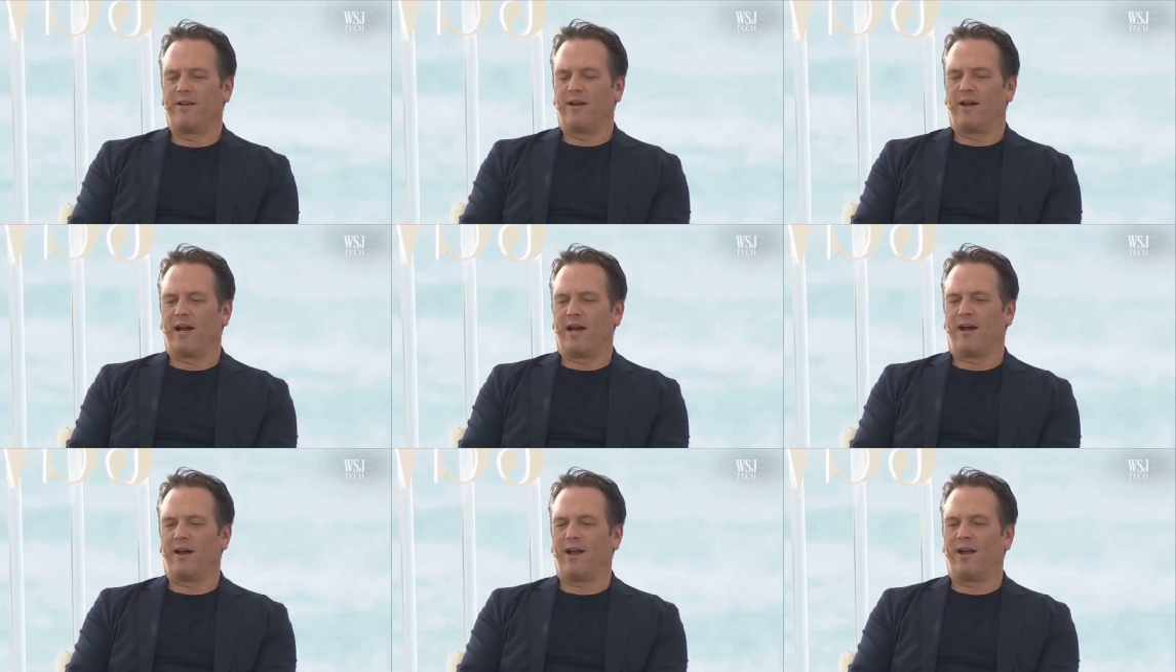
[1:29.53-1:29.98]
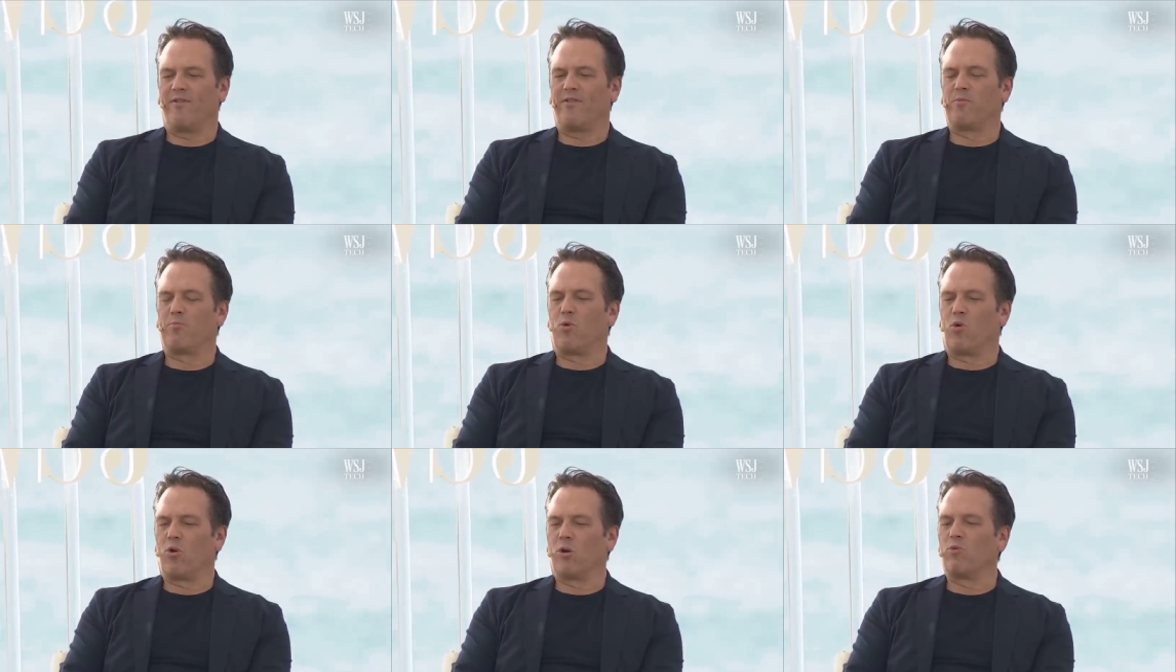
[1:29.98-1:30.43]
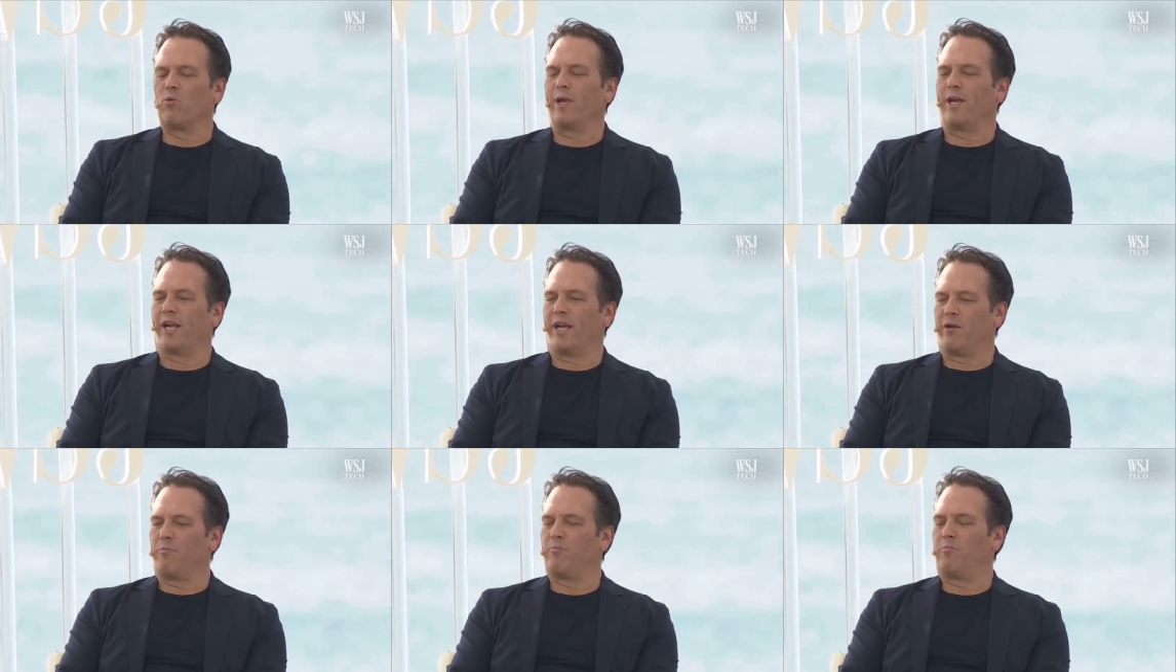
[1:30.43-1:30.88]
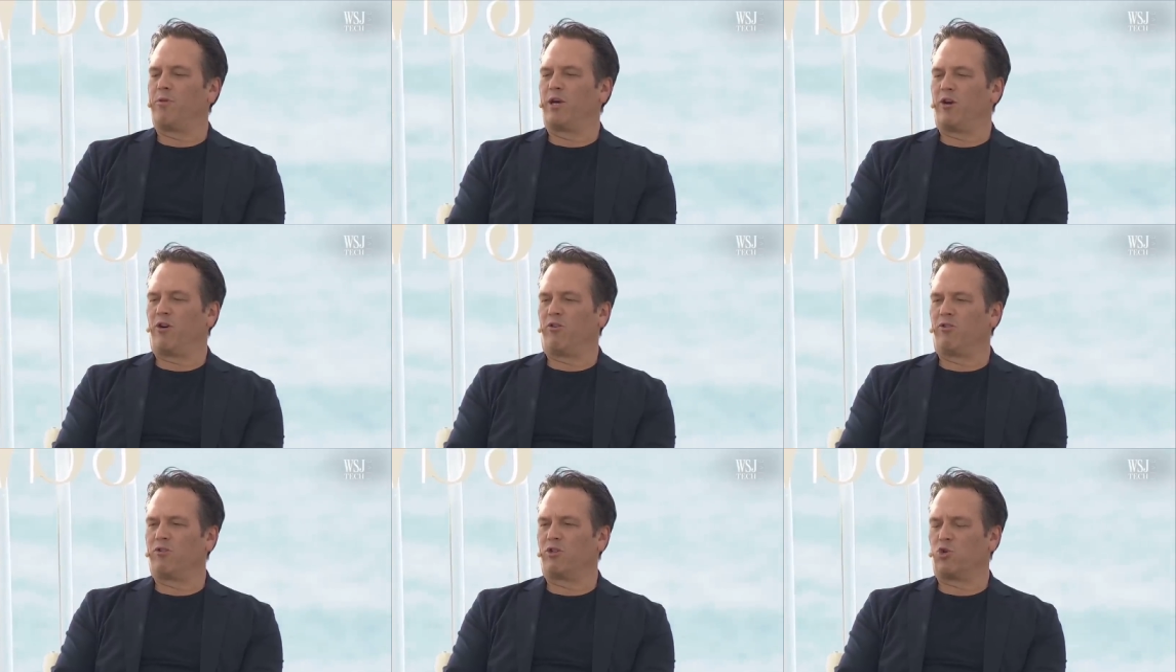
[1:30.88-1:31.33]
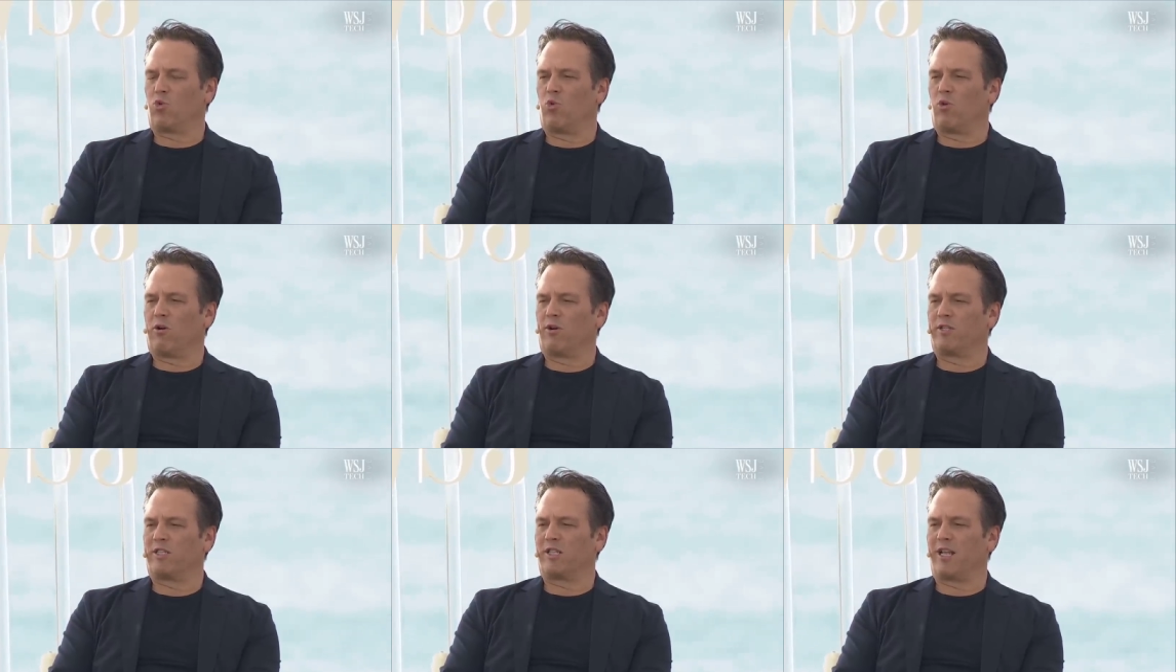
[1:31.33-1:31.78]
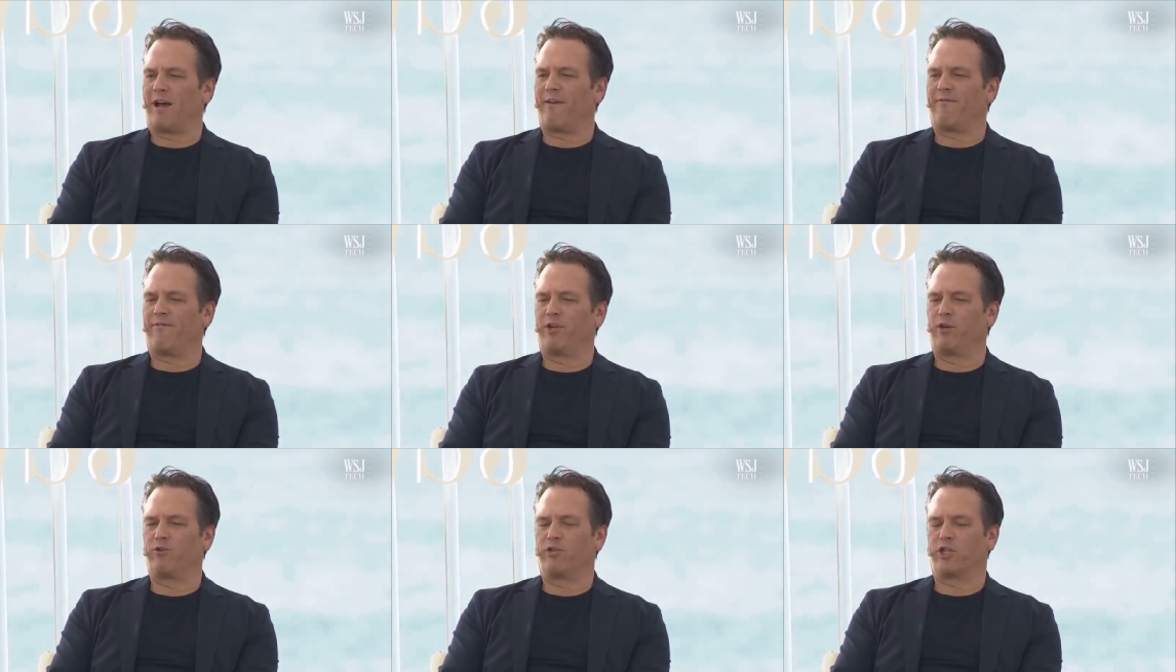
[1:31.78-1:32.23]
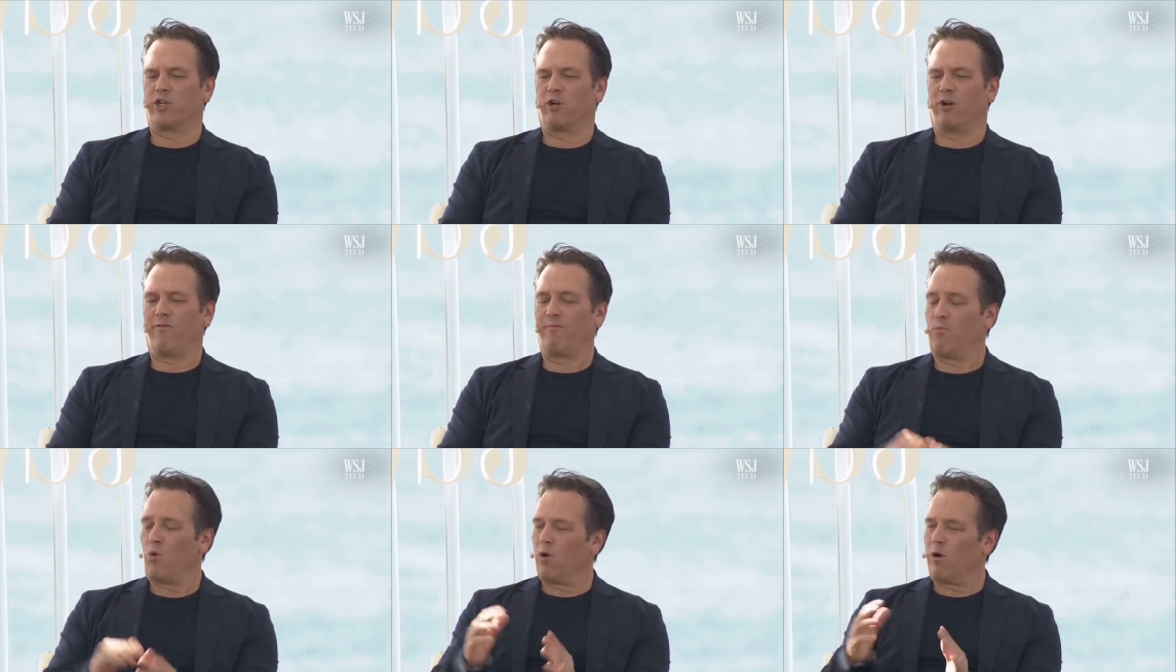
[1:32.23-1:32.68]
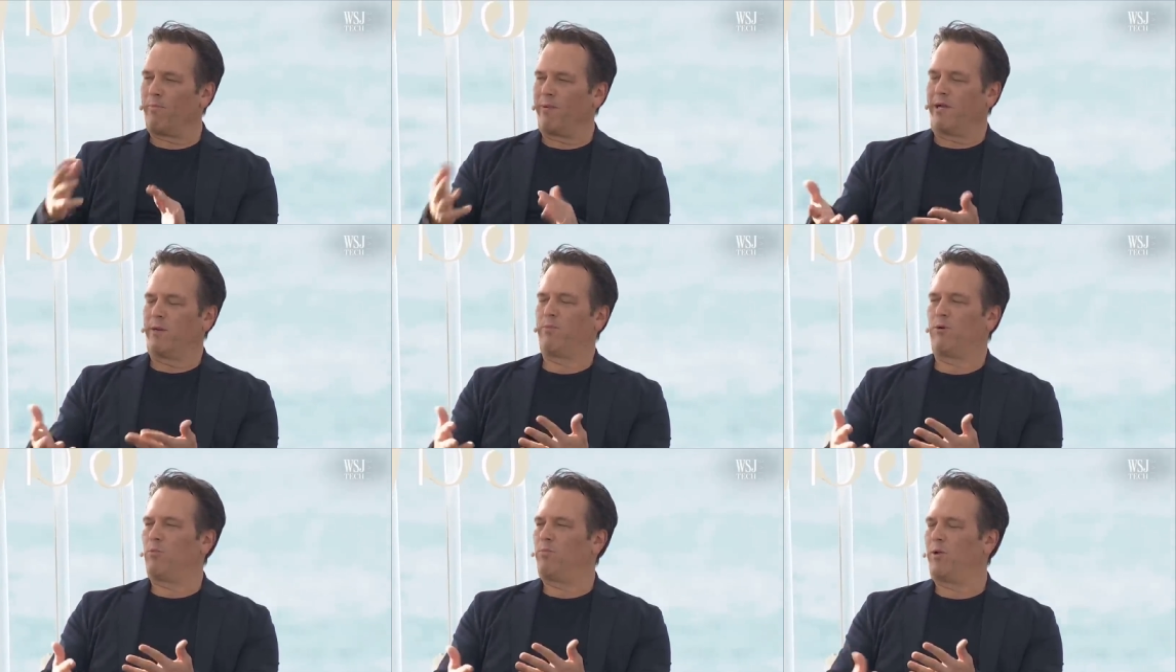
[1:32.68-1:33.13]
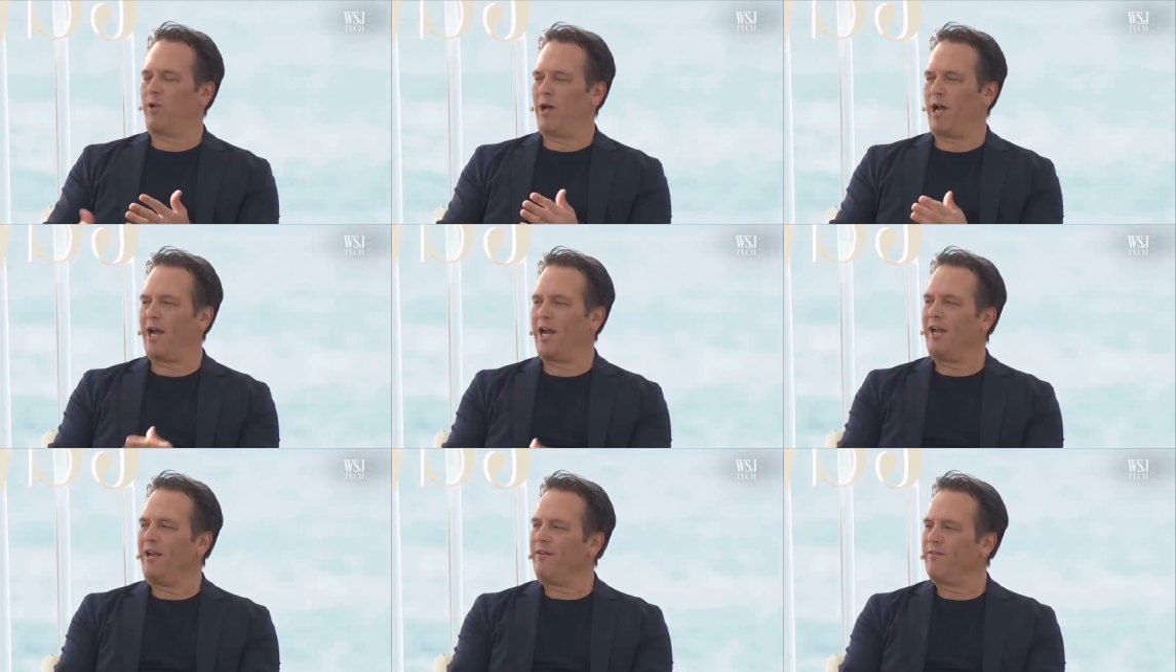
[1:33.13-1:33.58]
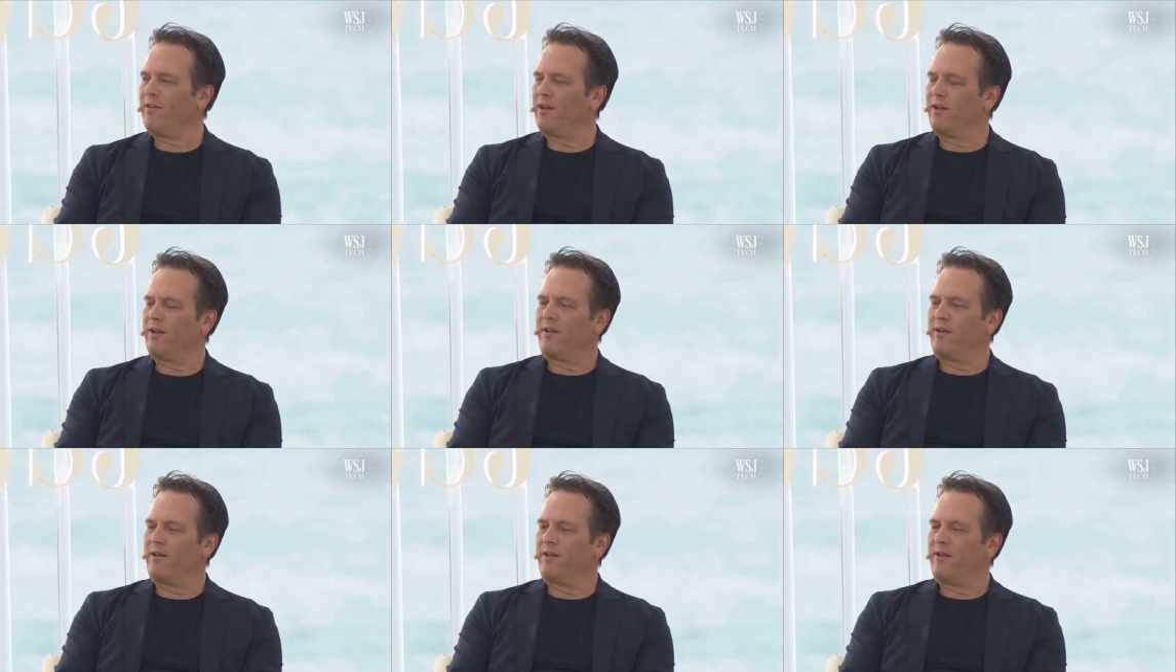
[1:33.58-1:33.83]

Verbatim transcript: Uh, and the more we can build towards that future of more people playing,